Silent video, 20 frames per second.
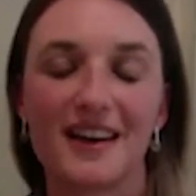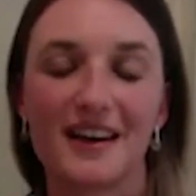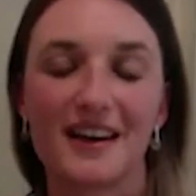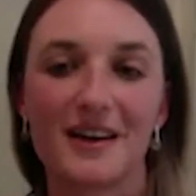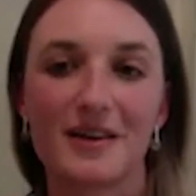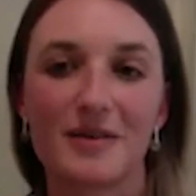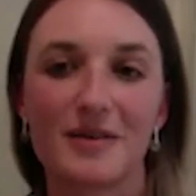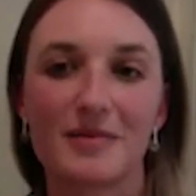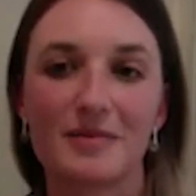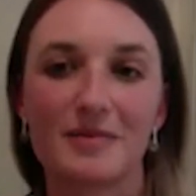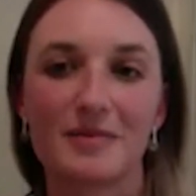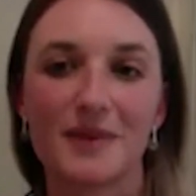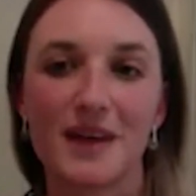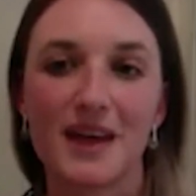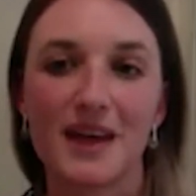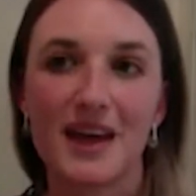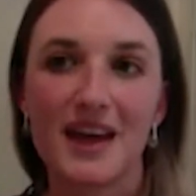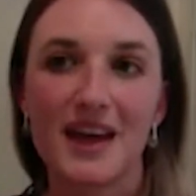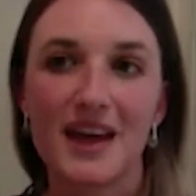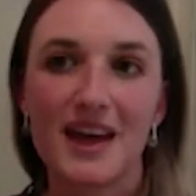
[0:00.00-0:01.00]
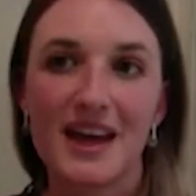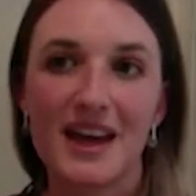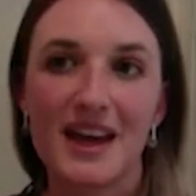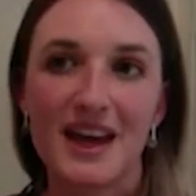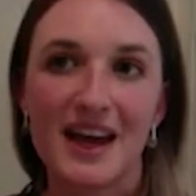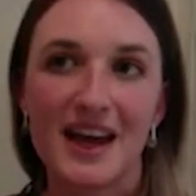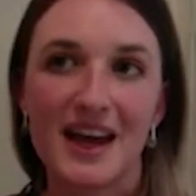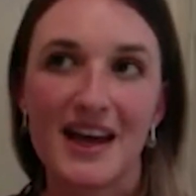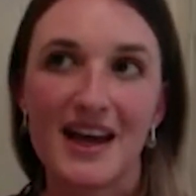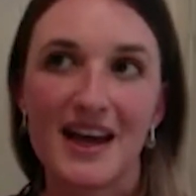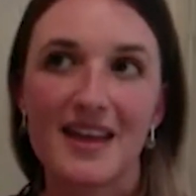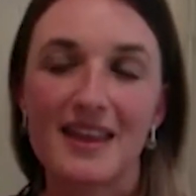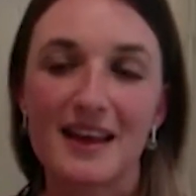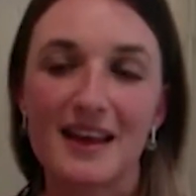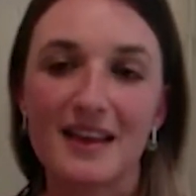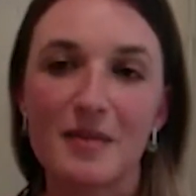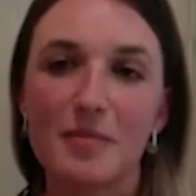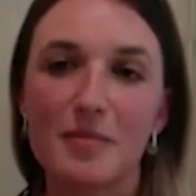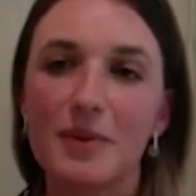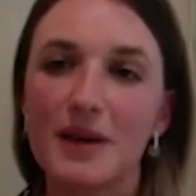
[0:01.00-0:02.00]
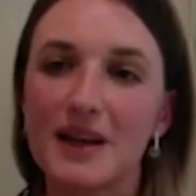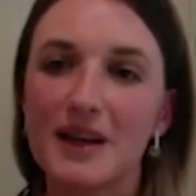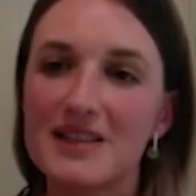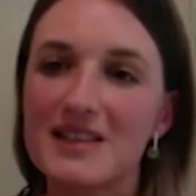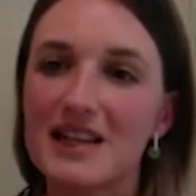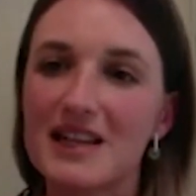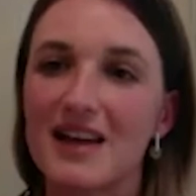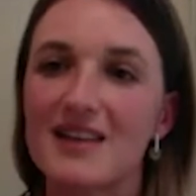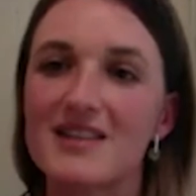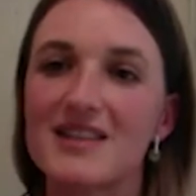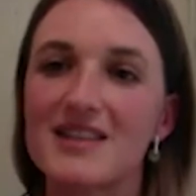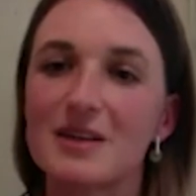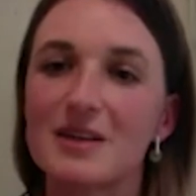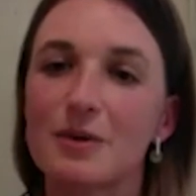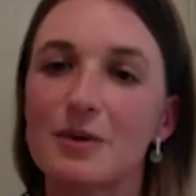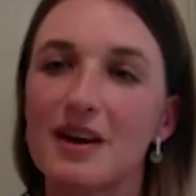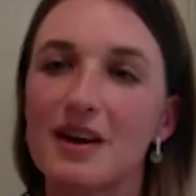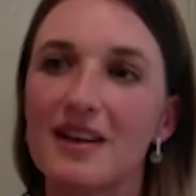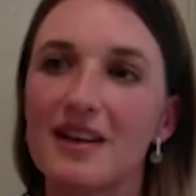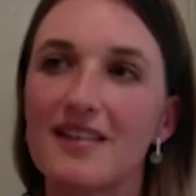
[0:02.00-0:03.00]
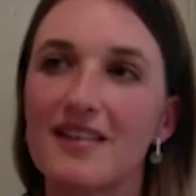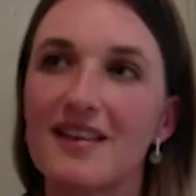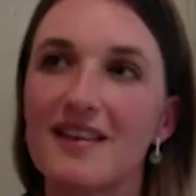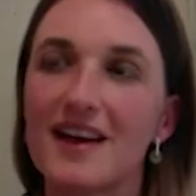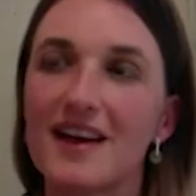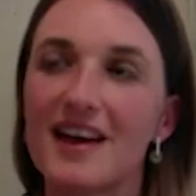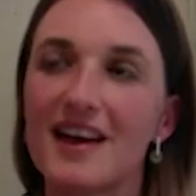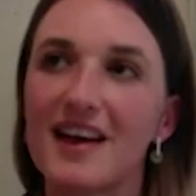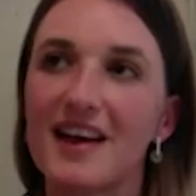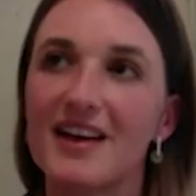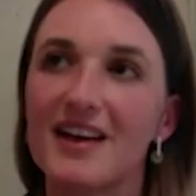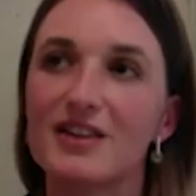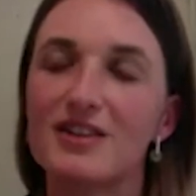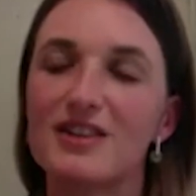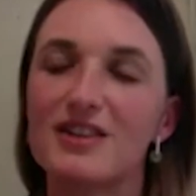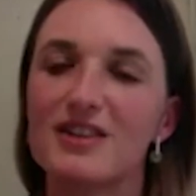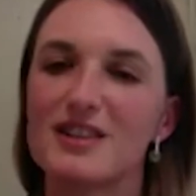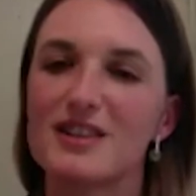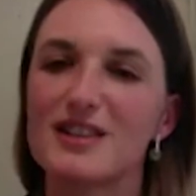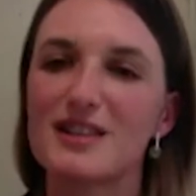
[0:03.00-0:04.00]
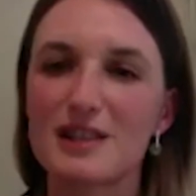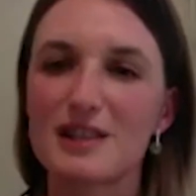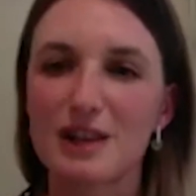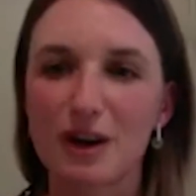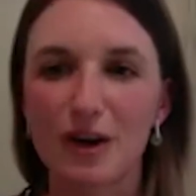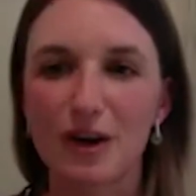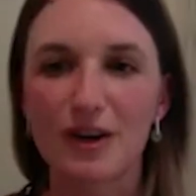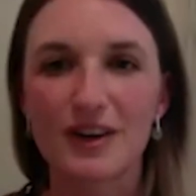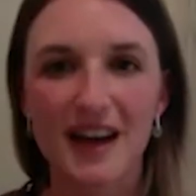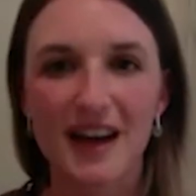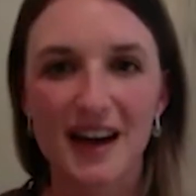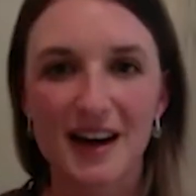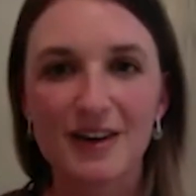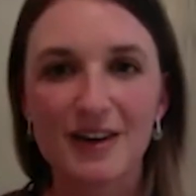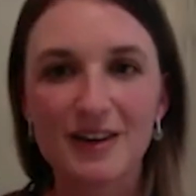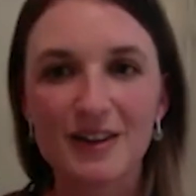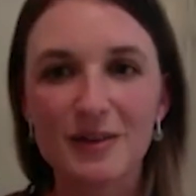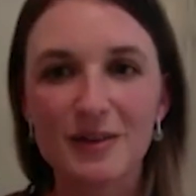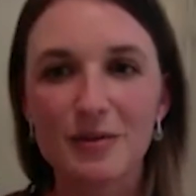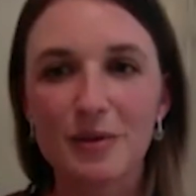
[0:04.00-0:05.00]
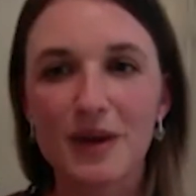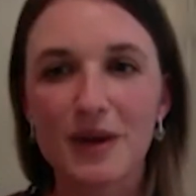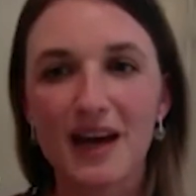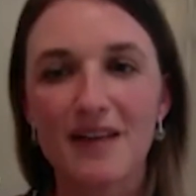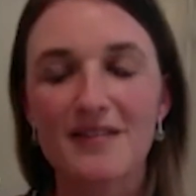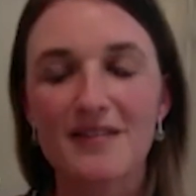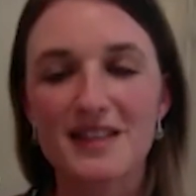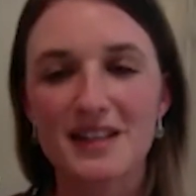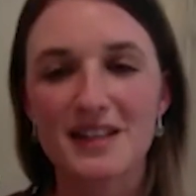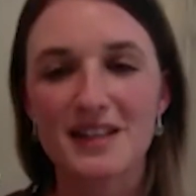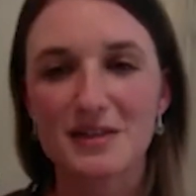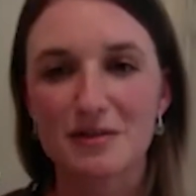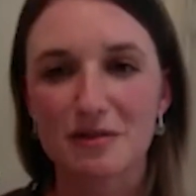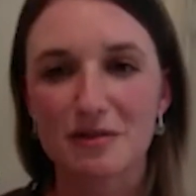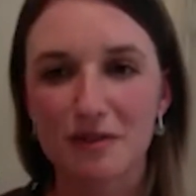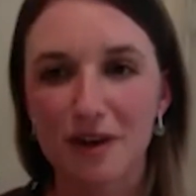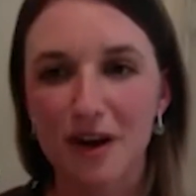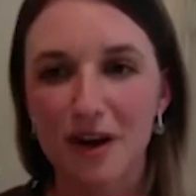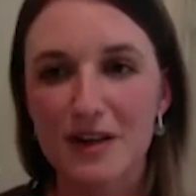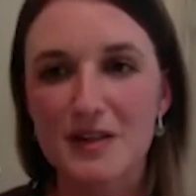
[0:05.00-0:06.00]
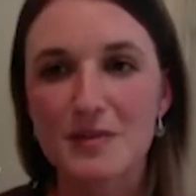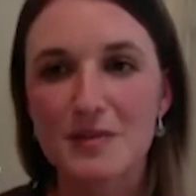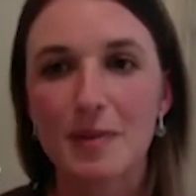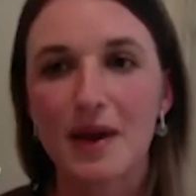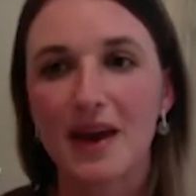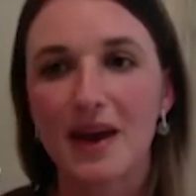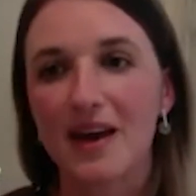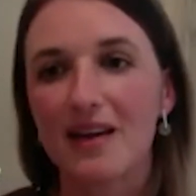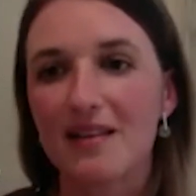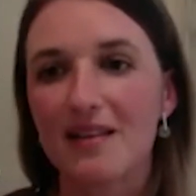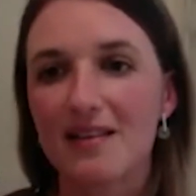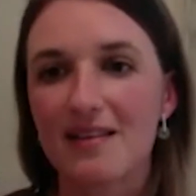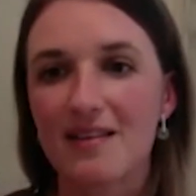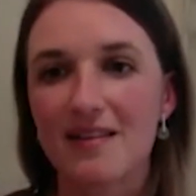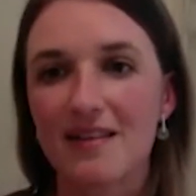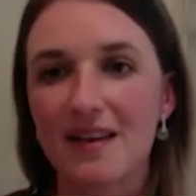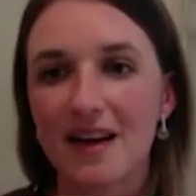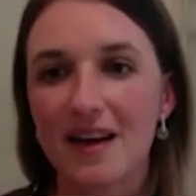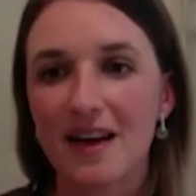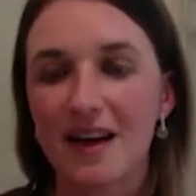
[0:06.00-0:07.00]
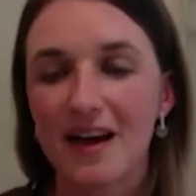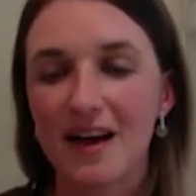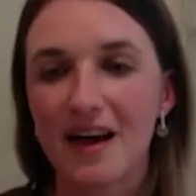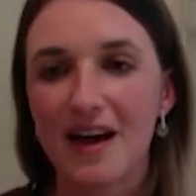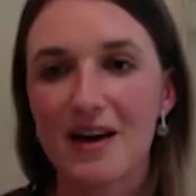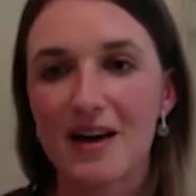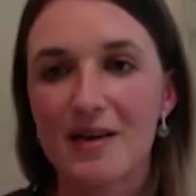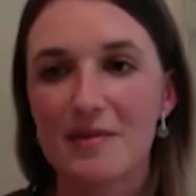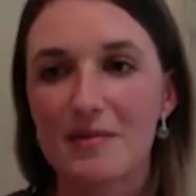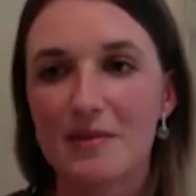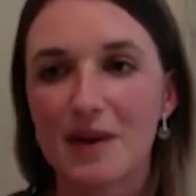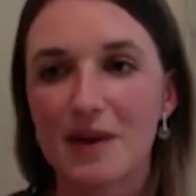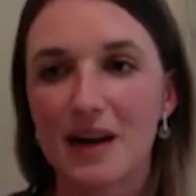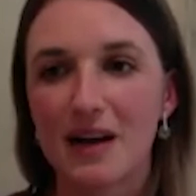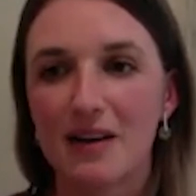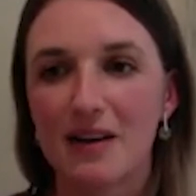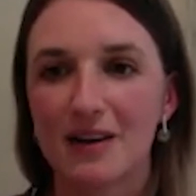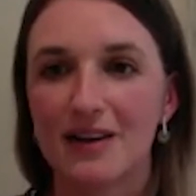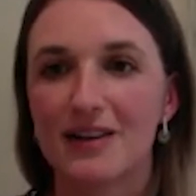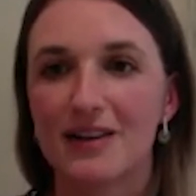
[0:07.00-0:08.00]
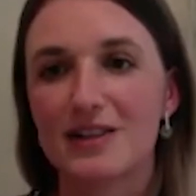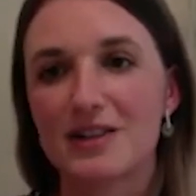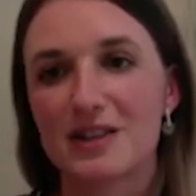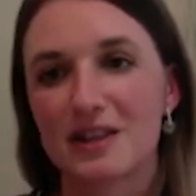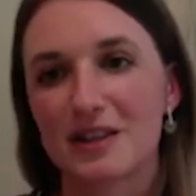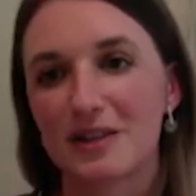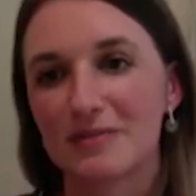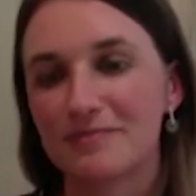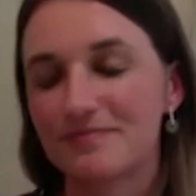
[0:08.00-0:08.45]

And I think the biggest lesson was to just slow down. We have such a fast pace in our culture,